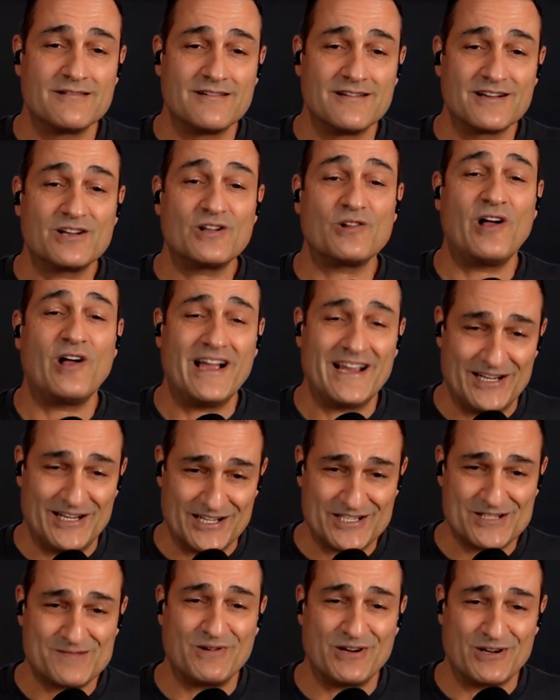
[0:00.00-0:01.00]
client
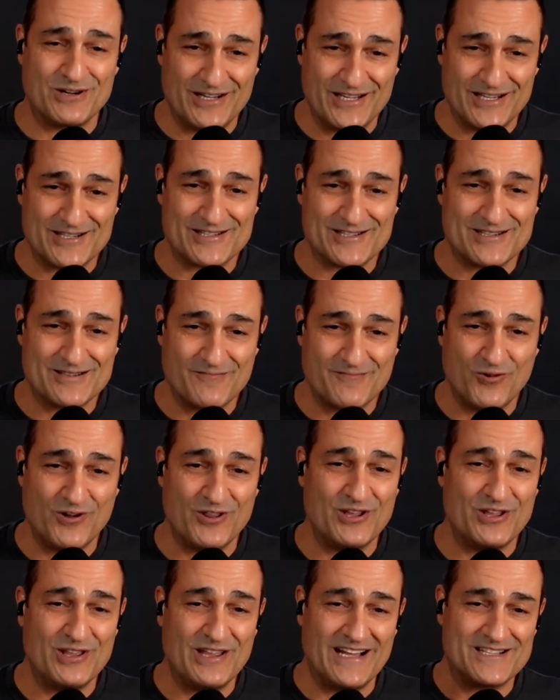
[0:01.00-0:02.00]
experience,
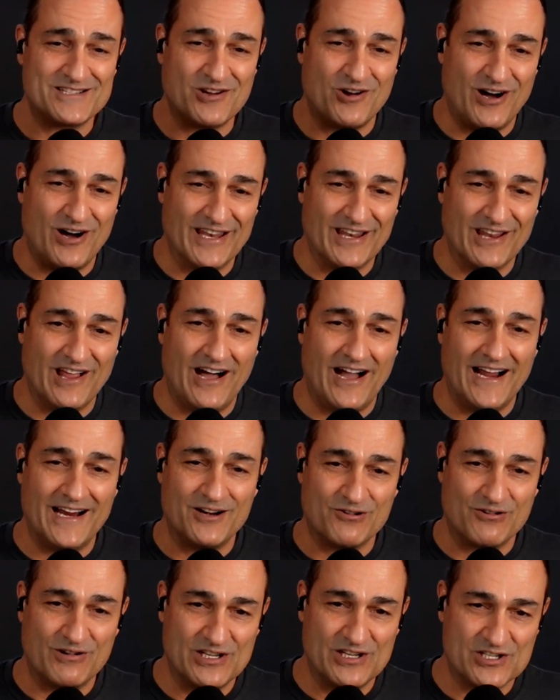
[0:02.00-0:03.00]
whether that's online
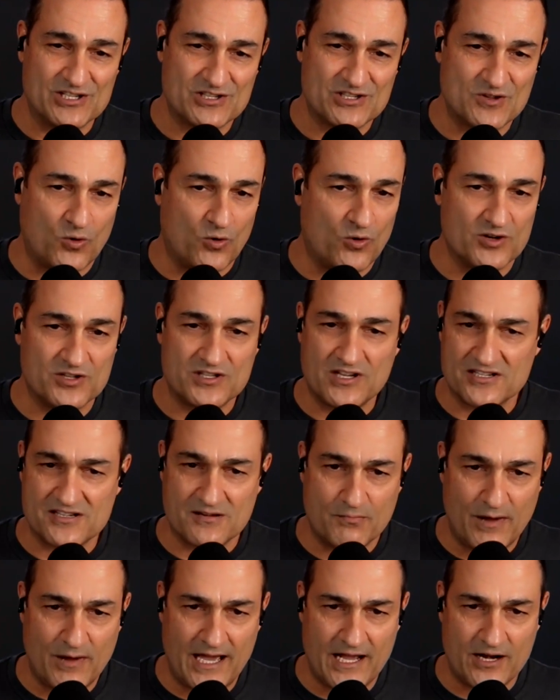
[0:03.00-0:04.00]
or in store, it doesn't
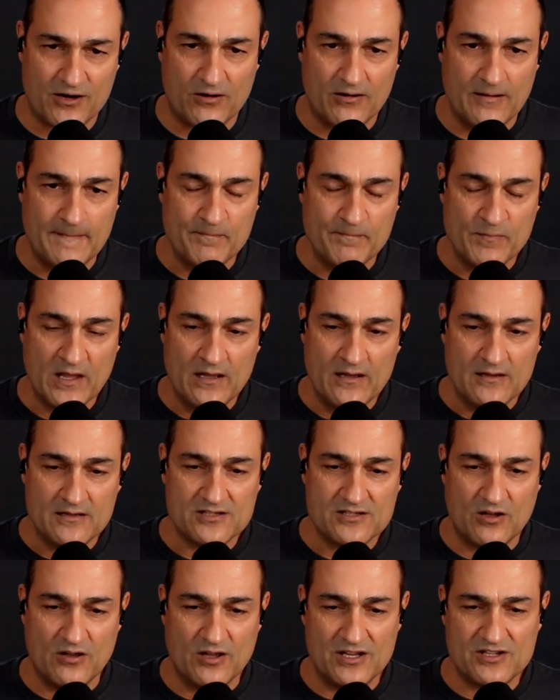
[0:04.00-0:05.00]
matter.
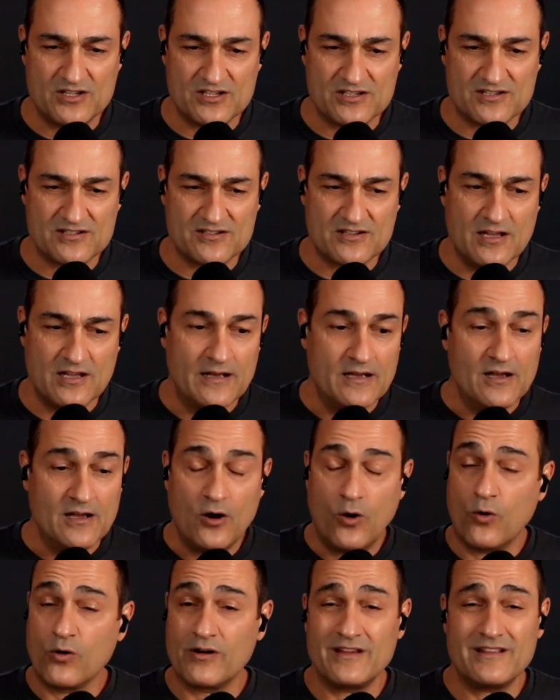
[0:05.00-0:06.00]
So it's just,
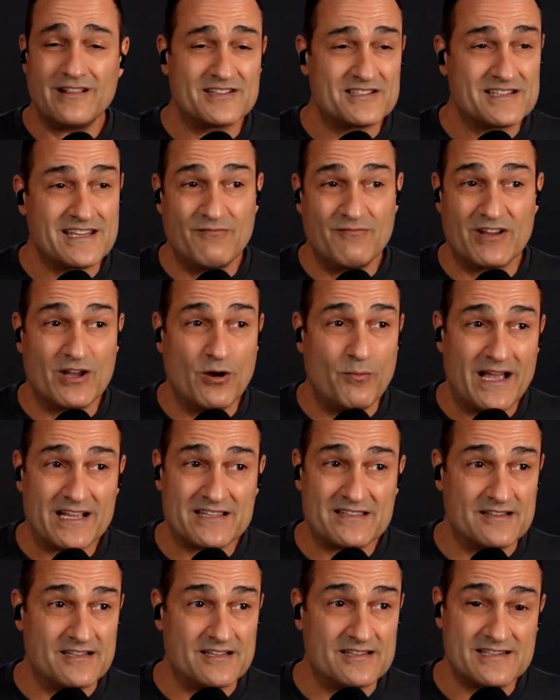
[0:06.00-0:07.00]
or let's even go back
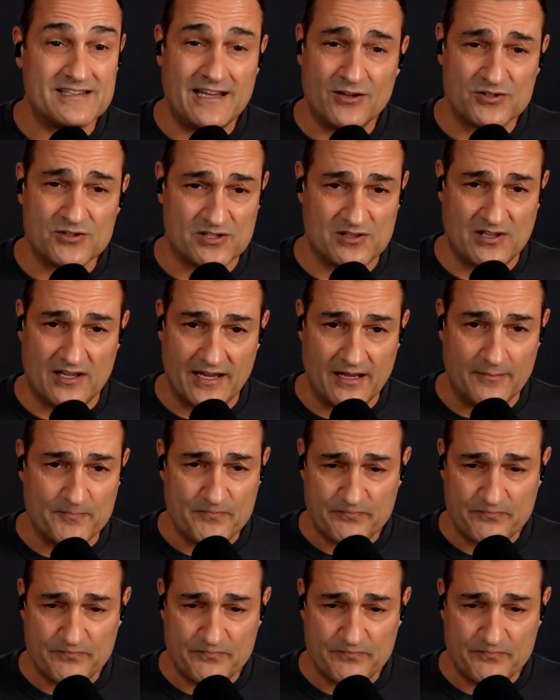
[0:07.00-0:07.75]
to the sales thing.